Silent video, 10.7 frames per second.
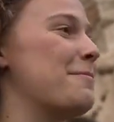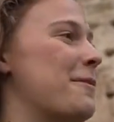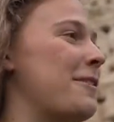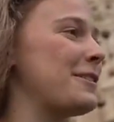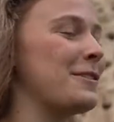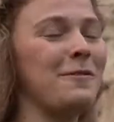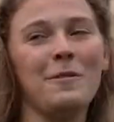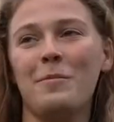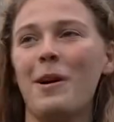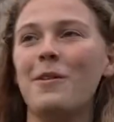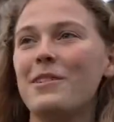professional
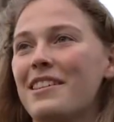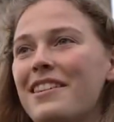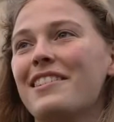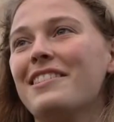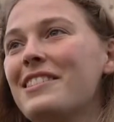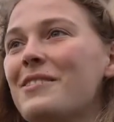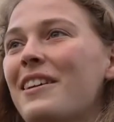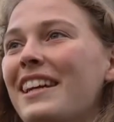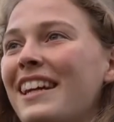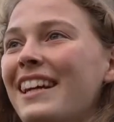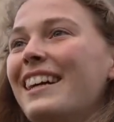football with the girls who are
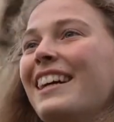here.